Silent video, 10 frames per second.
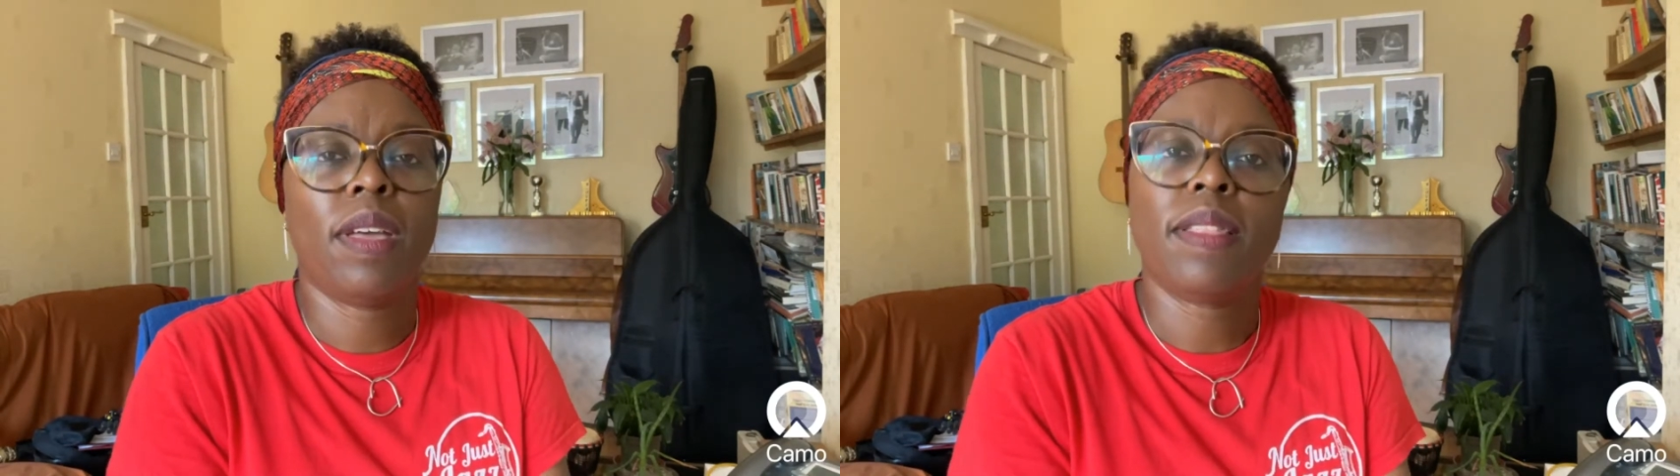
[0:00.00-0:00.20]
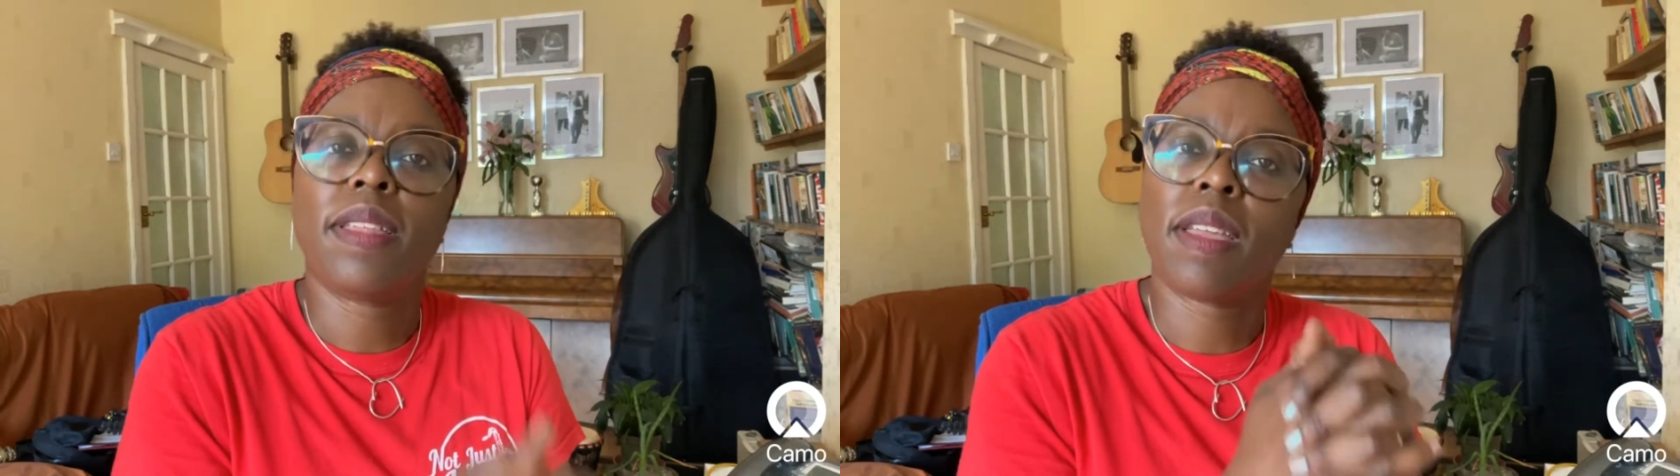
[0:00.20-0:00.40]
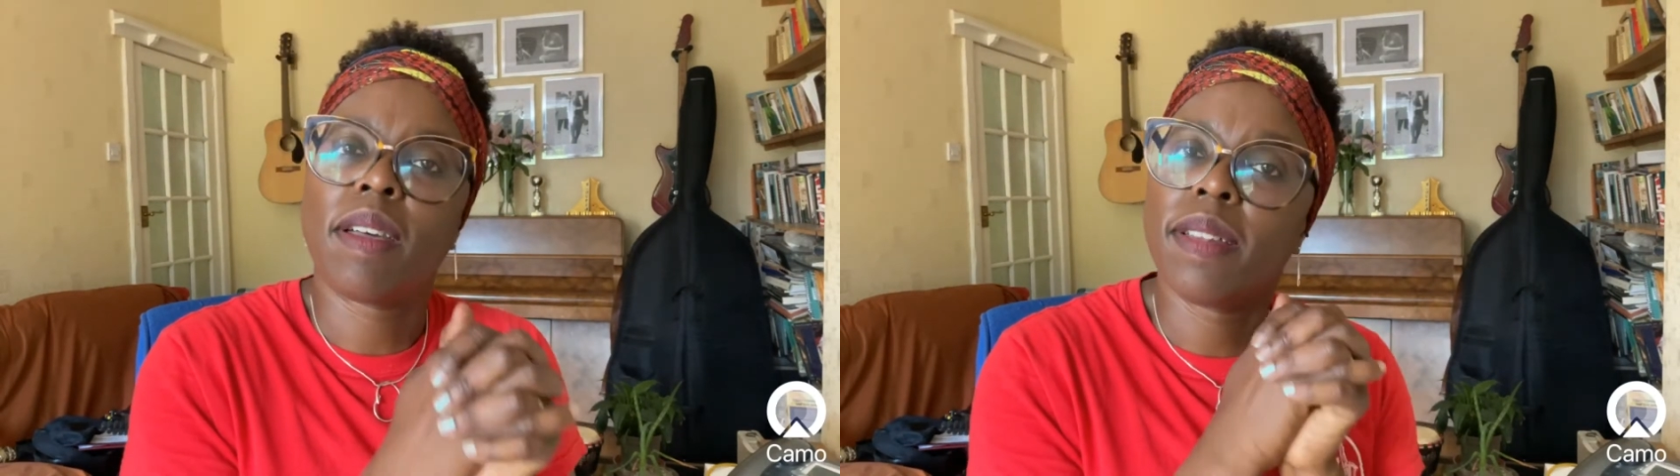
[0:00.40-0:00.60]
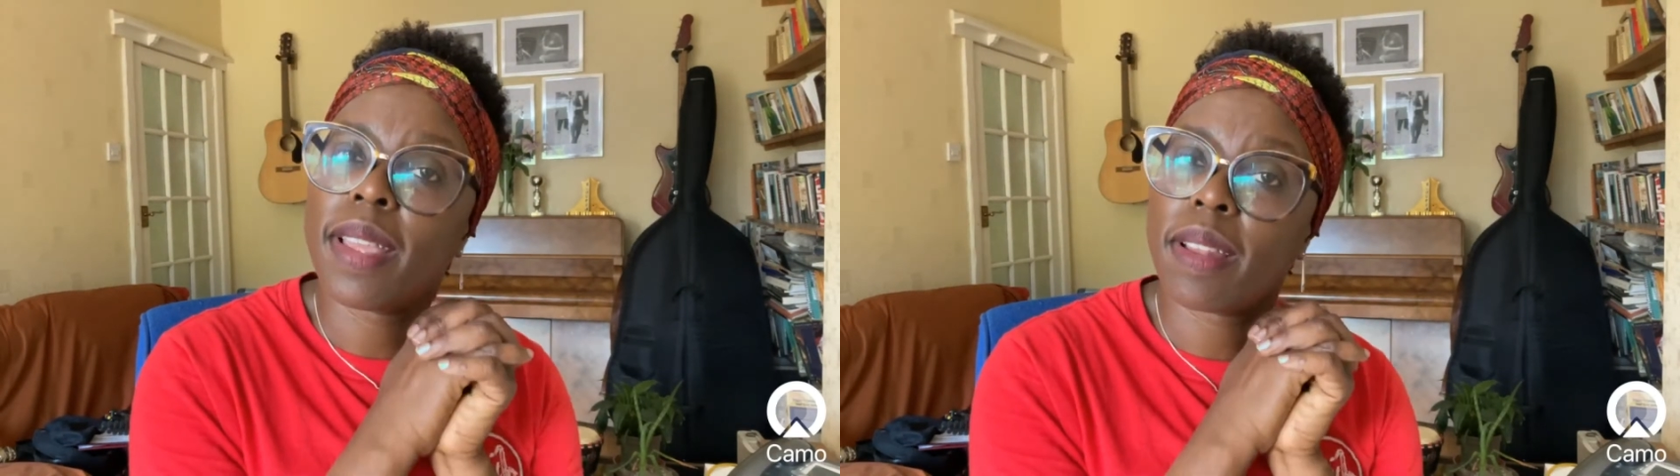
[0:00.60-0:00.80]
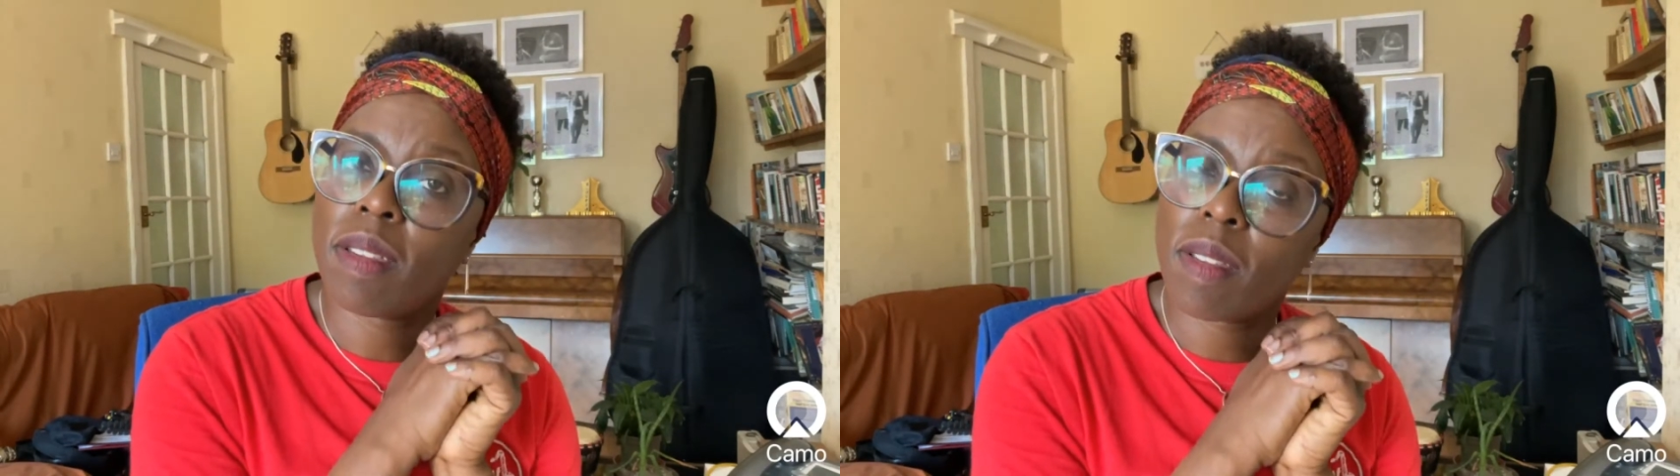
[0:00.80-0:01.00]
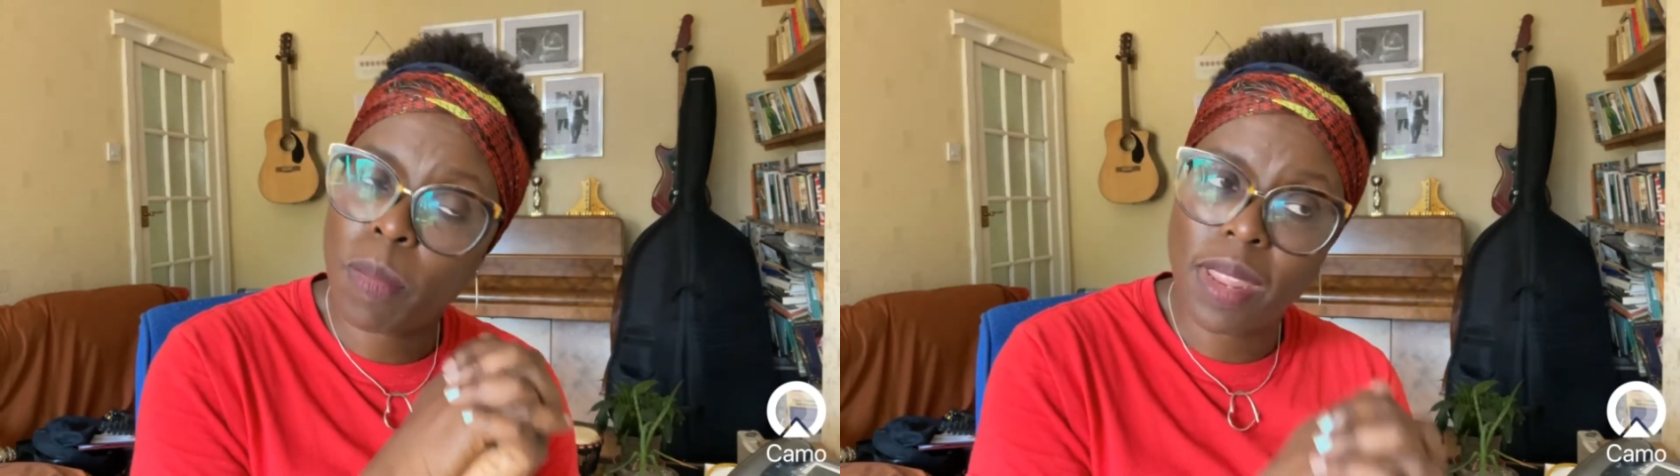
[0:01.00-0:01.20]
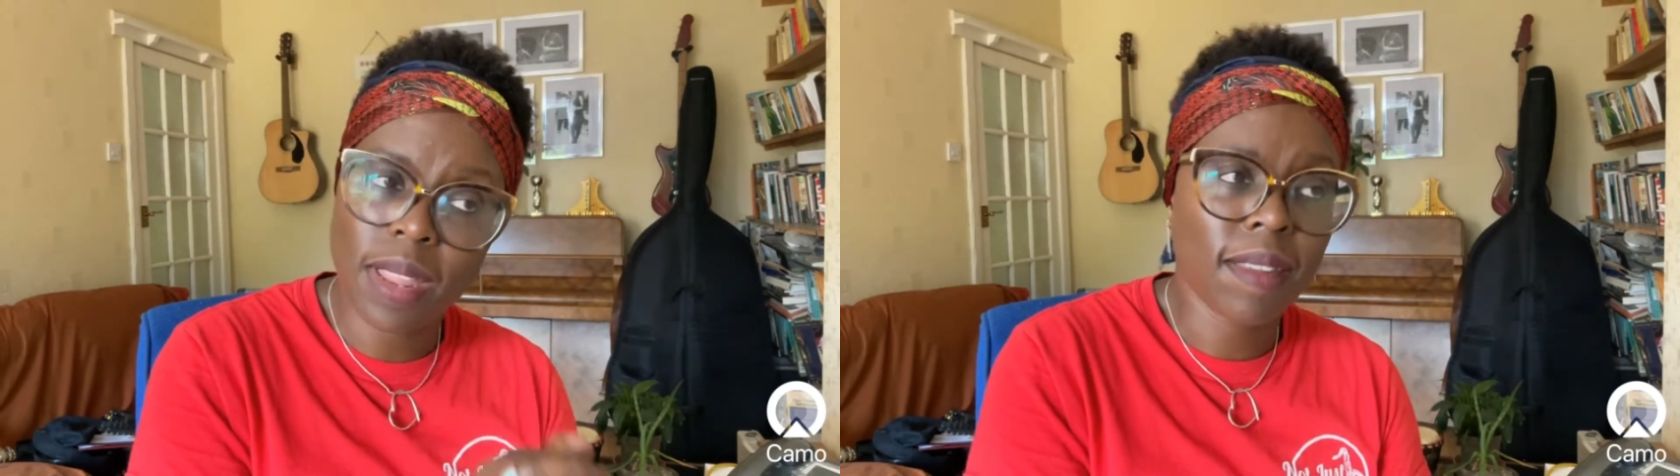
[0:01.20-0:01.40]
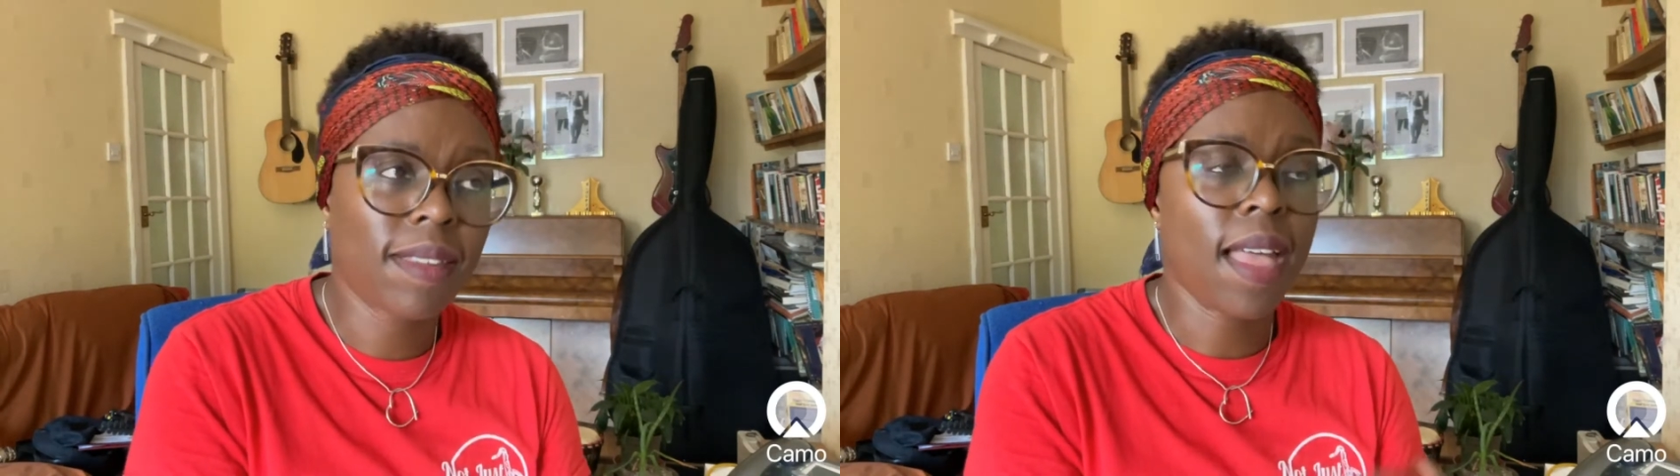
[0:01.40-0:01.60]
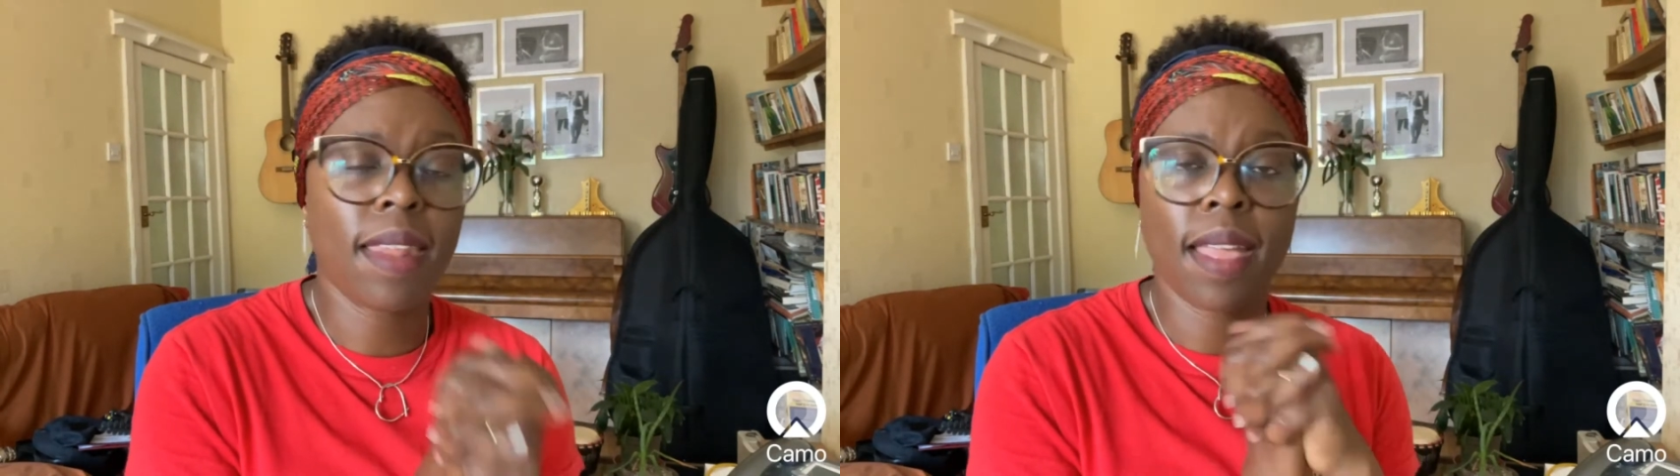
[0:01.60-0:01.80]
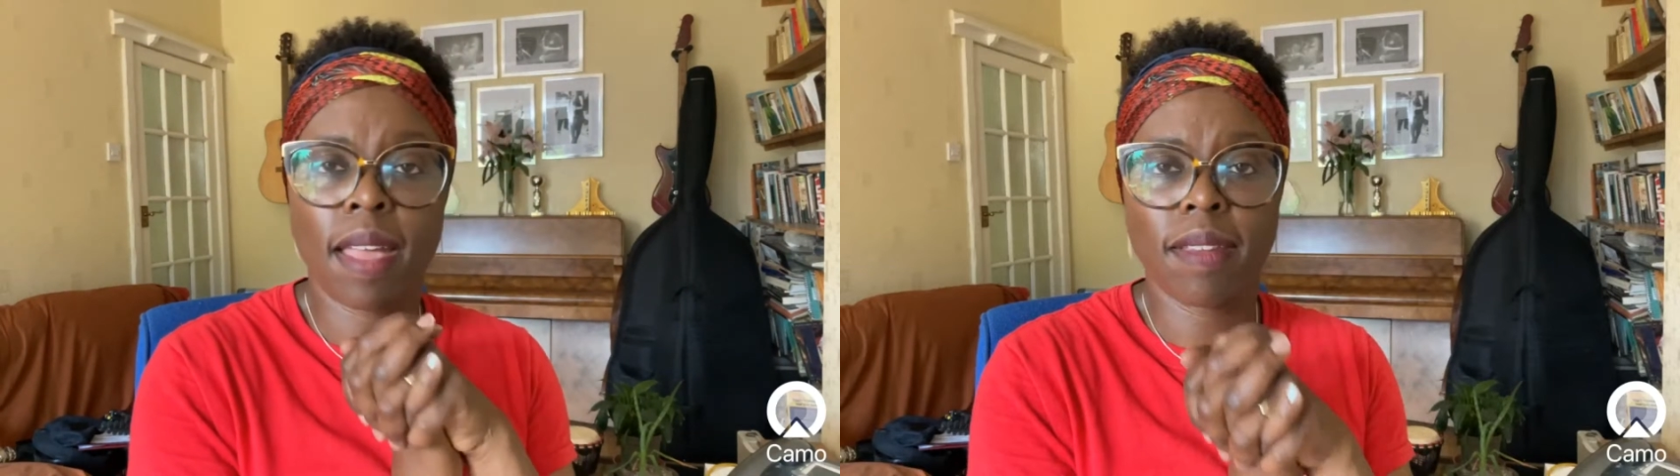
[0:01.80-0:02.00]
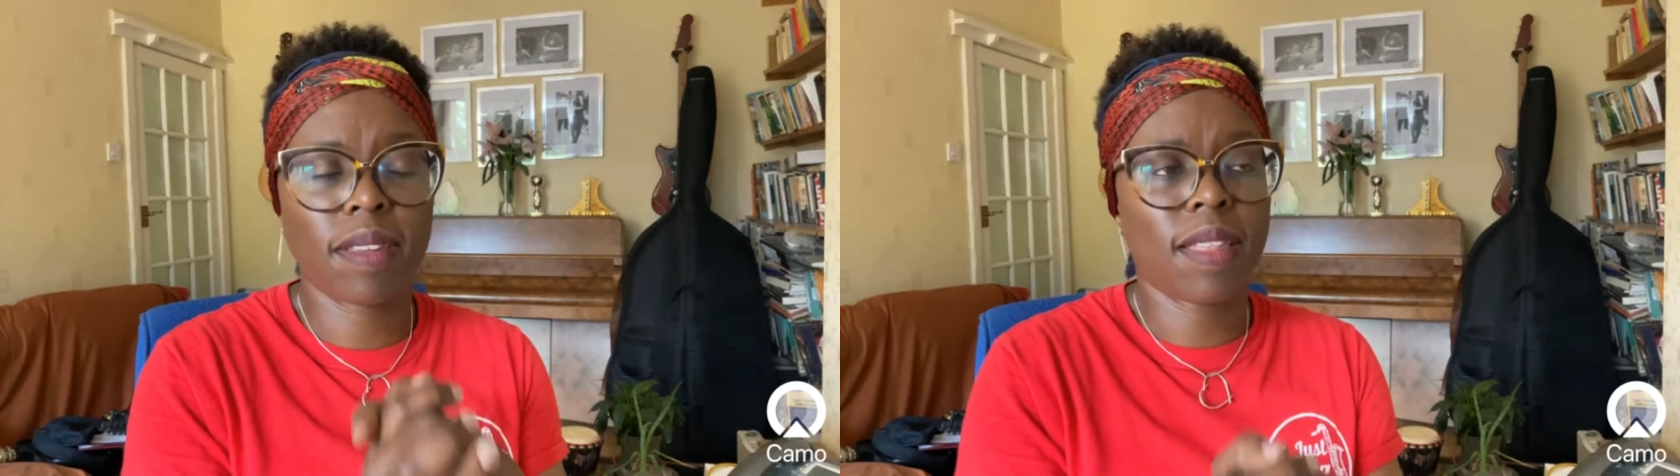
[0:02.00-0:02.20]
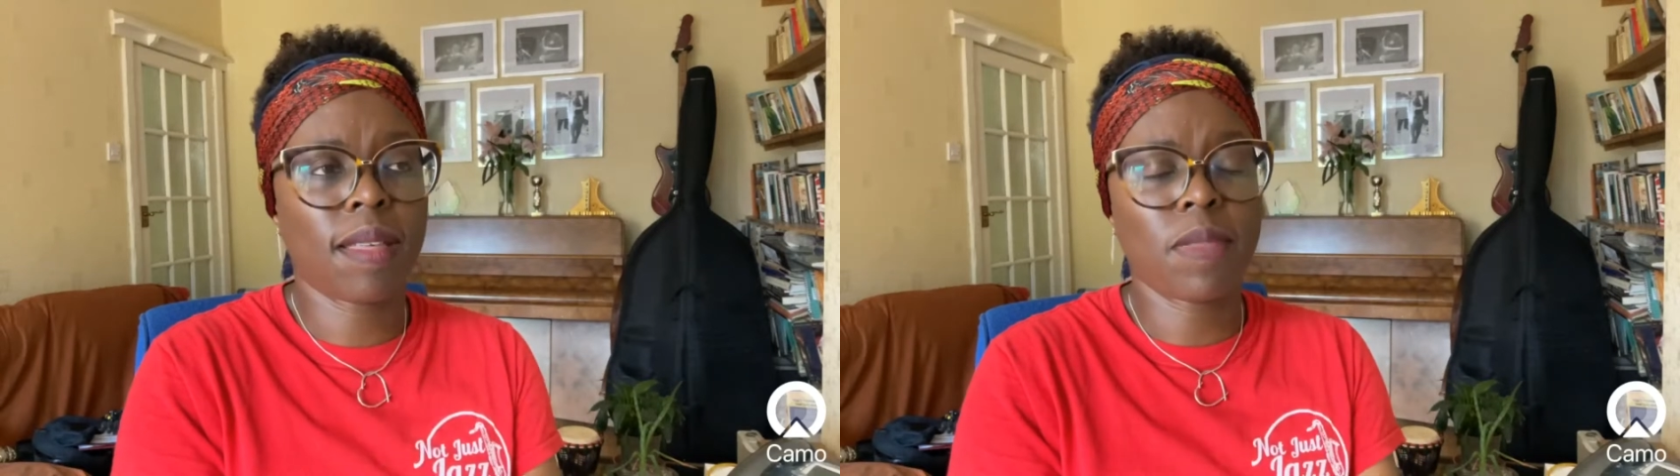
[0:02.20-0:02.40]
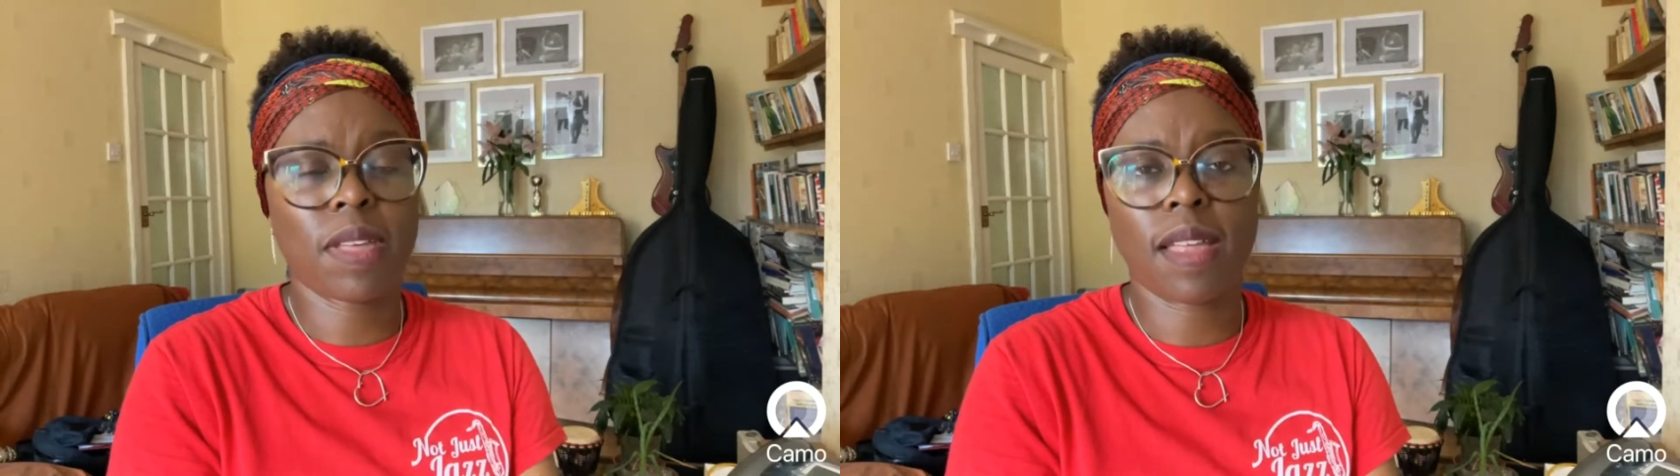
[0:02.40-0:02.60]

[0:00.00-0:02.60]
Then I contacted somebody else and I asked them,